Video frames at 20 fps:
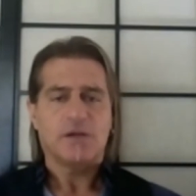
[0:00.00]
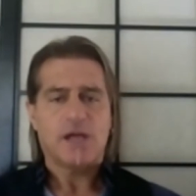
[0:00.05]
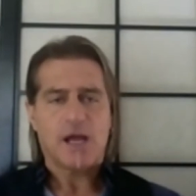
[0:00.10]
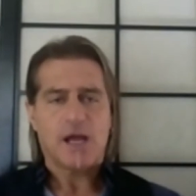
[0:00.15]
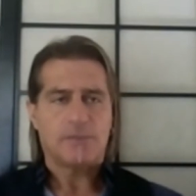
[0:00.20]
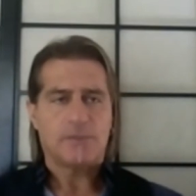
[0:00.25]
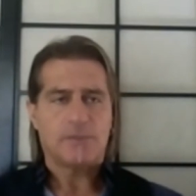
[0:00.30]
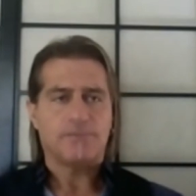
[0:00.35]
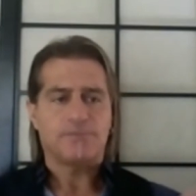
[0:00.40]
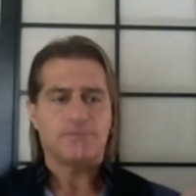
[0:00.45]

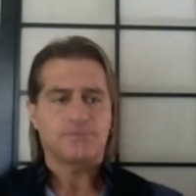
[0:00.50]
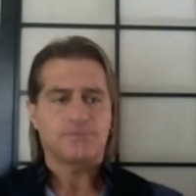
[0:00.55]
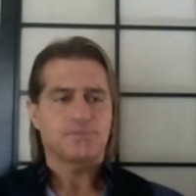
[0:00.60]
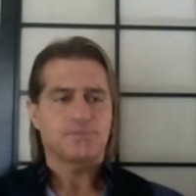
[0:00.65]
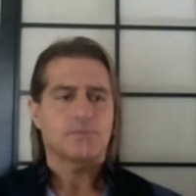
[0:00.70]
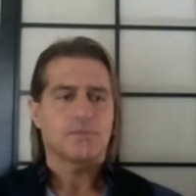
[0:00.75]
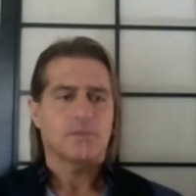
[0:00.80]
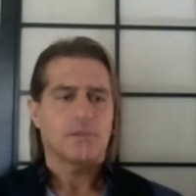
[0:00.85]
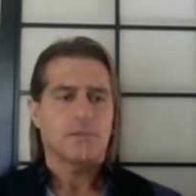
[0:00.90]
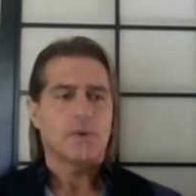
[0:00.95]
Now,
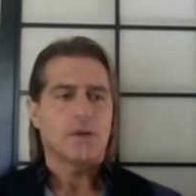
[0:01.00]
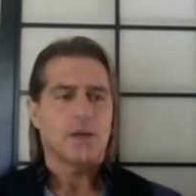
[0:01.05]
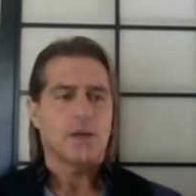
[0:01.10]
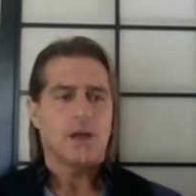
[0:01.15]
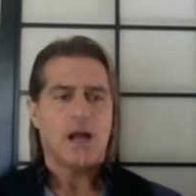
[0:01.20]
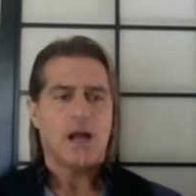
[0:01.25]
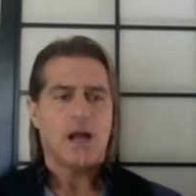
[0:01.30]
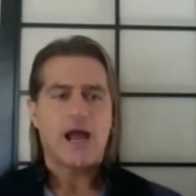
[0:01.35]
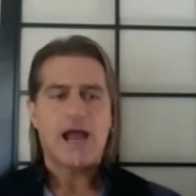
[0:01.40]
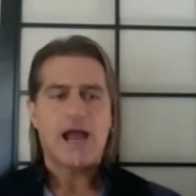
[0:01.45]

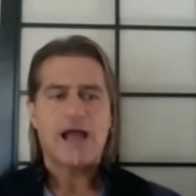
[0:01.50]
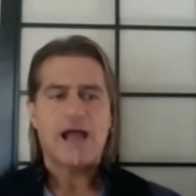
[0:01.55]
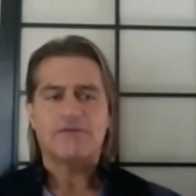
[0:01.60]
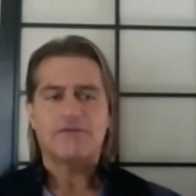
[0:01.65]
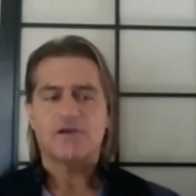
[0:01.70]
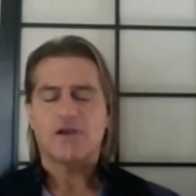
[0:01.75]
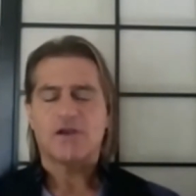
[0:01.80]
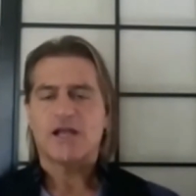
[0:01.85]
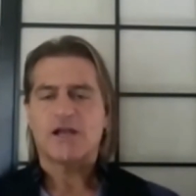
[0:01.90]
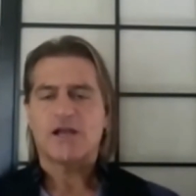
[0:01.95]
I have
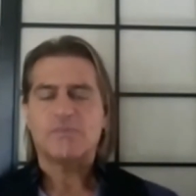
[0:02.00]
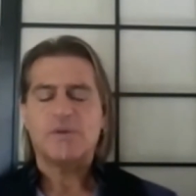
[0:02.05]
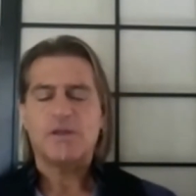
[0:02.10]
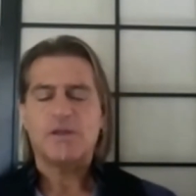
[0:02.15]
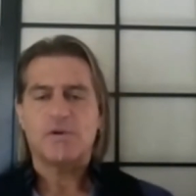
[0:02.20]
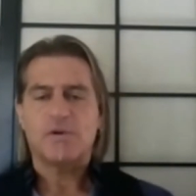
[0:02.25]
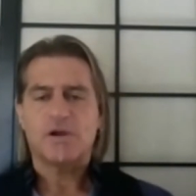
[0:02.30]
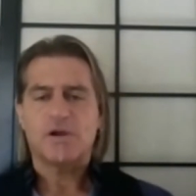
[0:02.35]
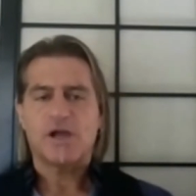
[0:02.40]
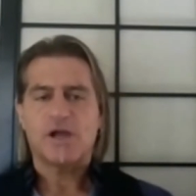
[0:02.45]
a lot of
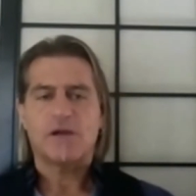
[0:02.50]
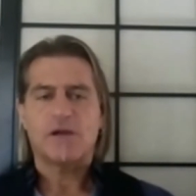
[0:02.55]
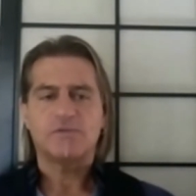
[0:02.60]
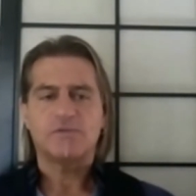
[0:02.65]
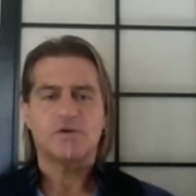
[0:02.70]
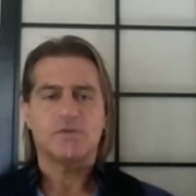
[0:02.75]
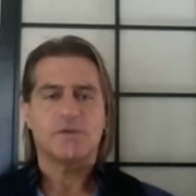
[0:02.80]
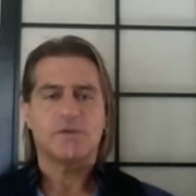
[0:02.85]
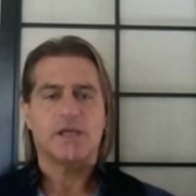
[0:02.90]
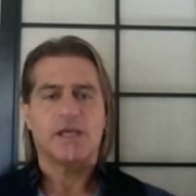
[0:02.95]
people
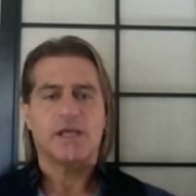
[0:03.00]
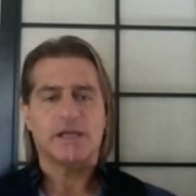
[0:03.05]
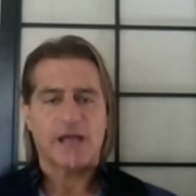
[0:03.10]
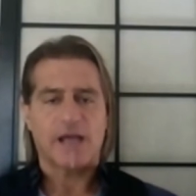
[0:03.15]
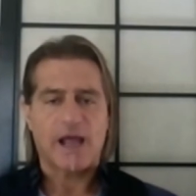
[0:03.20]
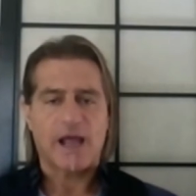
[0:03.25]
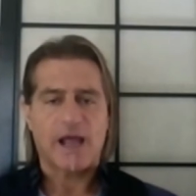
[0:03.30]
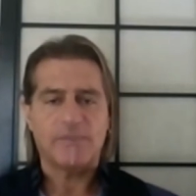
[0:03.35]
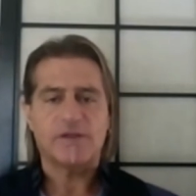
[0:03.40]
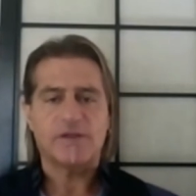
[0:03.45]
come to me,
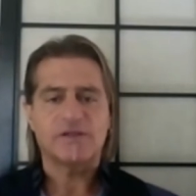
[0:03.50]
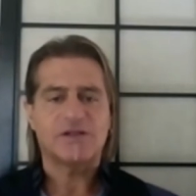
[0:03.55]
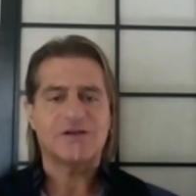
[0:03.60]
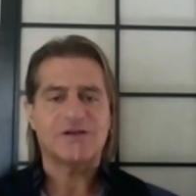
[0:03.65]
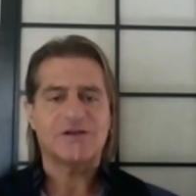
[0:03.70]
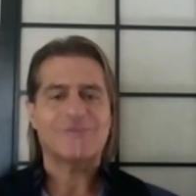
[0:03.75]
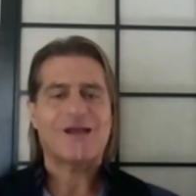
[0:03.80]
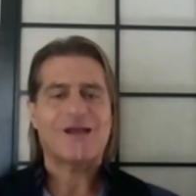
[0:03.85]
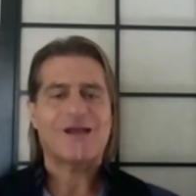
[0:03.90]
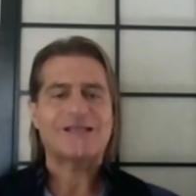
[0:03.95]
and I've been
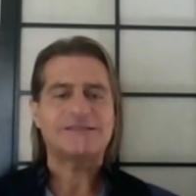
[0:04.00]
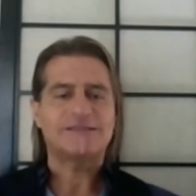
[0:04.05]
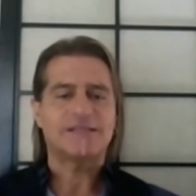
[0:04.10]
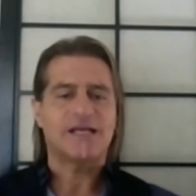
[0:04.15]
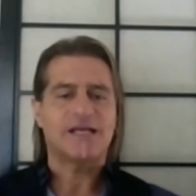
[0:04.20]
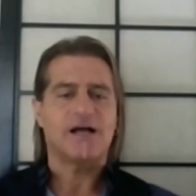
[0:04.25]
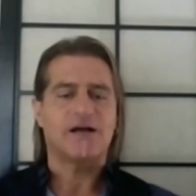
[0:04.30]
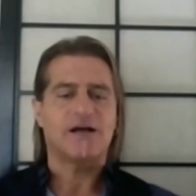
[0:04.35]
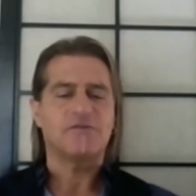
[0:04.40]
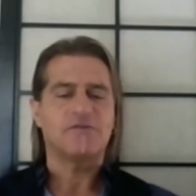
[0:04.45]
there
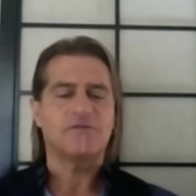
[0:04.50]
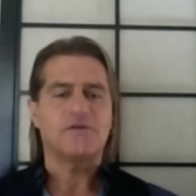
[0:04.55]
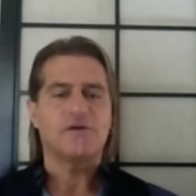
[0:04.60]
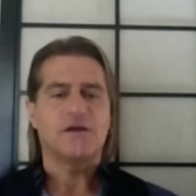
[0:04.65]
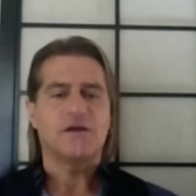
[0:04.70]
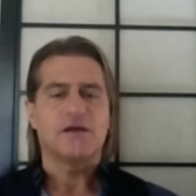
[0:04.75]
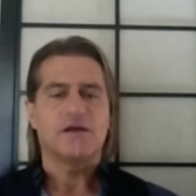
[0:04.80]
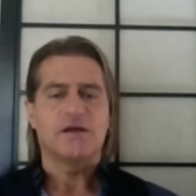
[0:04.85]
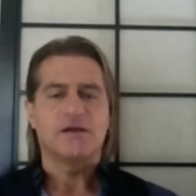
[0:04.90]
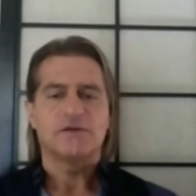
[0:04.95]
myself,
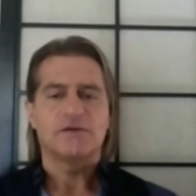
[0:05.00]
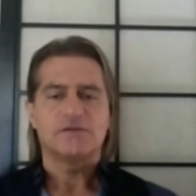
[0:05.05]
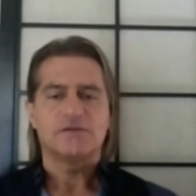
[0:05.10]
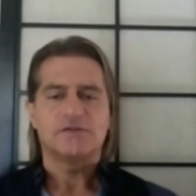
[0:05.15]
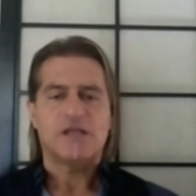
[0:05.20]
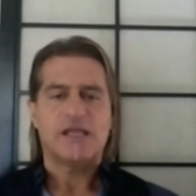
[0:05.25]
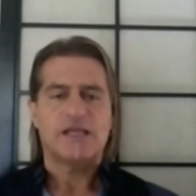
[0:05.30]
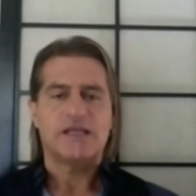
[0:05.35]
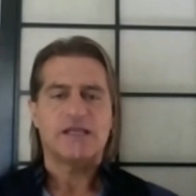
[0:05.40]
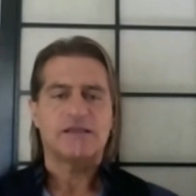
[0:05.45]

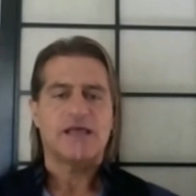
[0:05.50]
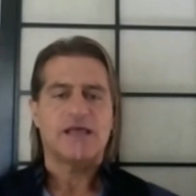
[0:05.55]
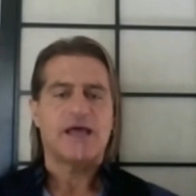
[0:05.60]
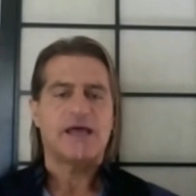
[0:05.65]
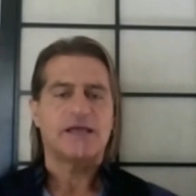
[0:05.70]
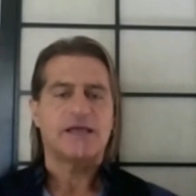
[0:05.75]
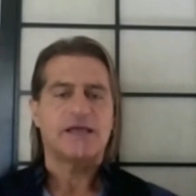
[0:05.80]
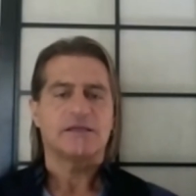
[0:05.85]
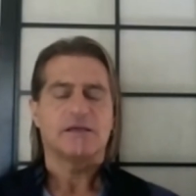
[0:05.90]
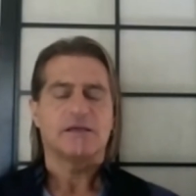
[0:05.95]
saying
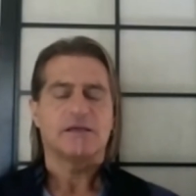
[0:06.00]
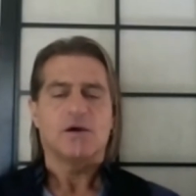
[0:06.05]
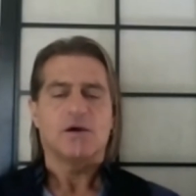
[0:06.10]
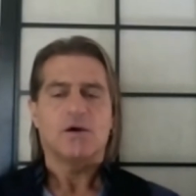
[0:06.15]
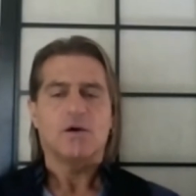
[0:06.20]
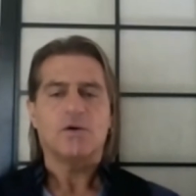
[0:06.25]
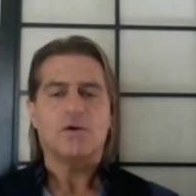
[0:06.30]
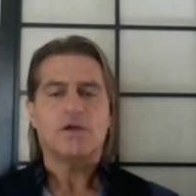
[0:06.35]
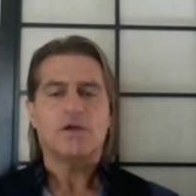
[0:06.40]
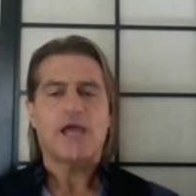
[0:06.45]
that,
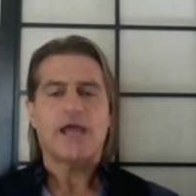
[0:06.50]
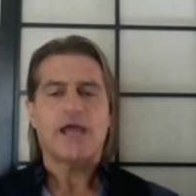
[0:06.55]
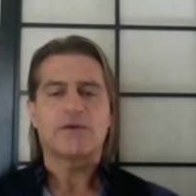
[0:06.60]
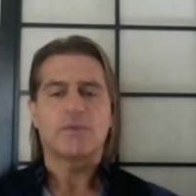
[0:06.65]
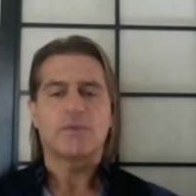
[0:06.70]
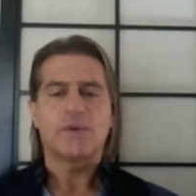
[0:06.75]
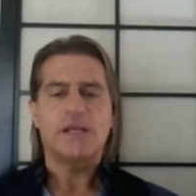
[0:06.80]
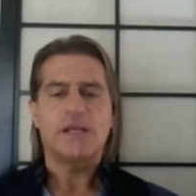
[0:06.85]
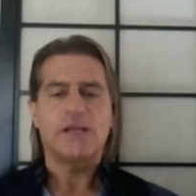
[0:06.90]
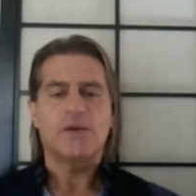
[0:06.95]
okay, I
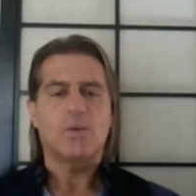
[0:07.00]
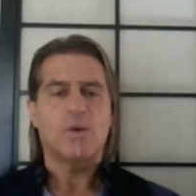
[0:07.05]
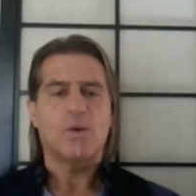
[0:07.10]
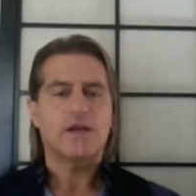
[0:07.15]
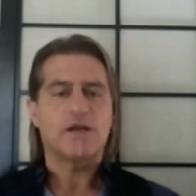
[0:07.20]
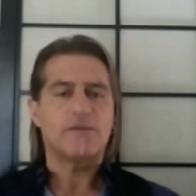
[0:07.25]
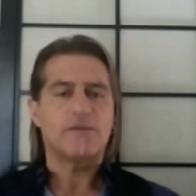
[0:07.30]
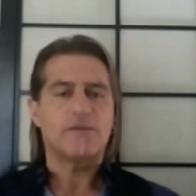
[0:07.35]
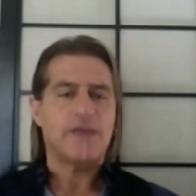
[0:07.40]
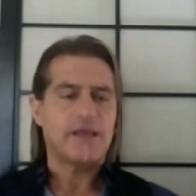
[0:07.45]
really
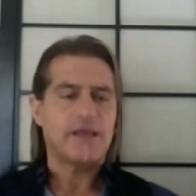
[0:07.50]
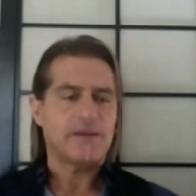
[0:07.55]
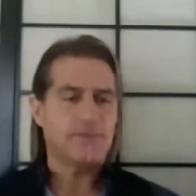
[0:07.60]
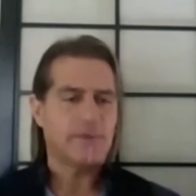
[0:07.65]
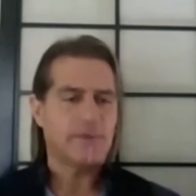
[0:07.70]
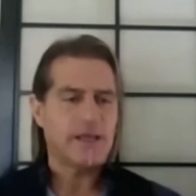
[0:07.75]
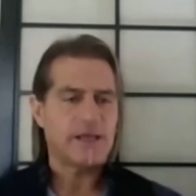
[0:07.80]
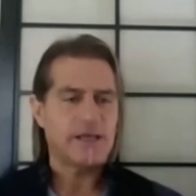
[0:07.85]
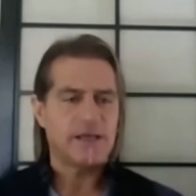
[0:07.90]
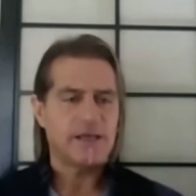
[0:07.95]
want to make
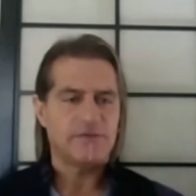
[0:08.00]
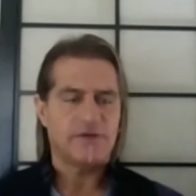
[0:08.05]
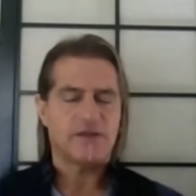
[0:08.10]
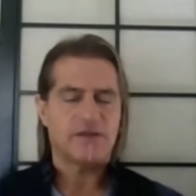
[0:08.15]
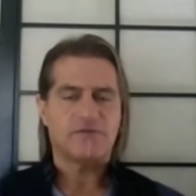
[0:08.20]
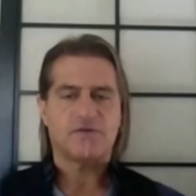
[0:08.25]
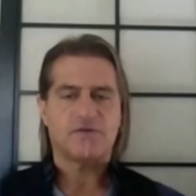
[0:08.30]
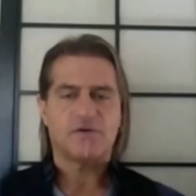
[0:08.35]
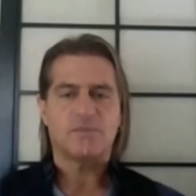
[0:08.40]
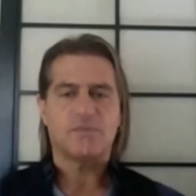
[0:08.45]
my
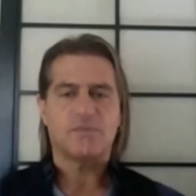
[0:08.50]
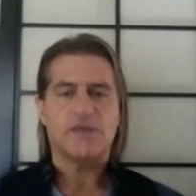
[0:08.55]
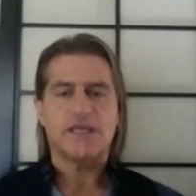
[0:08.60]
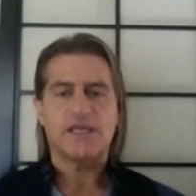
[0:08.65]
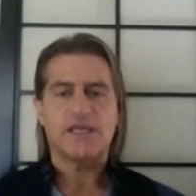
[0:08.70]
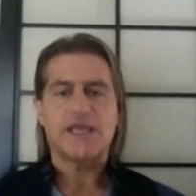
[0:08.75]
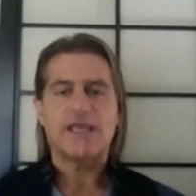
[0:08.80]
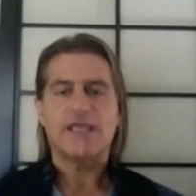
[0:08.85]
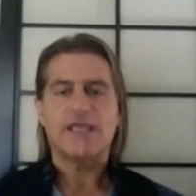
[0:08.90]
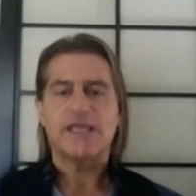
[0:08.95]
living from
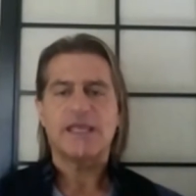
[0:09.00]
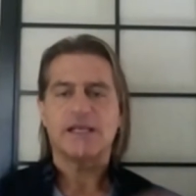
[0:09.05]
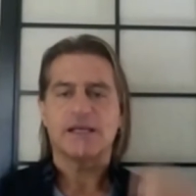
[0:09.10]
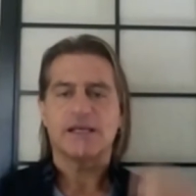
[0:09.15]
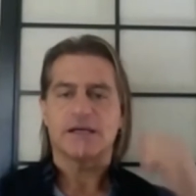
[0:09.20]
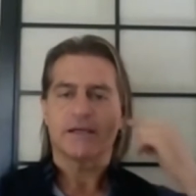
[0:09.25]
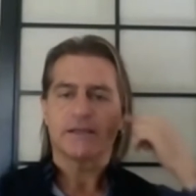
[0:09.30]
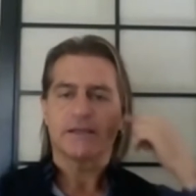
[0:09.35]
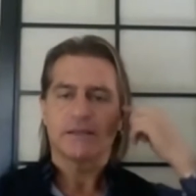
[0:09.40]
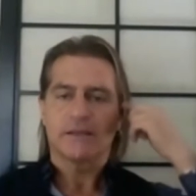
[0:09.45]
being a
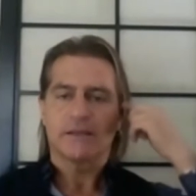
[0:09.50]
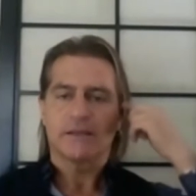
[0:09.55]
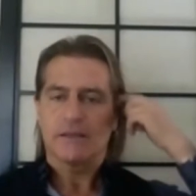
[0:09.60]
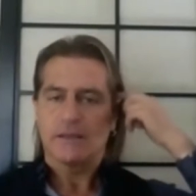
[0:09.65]
healer.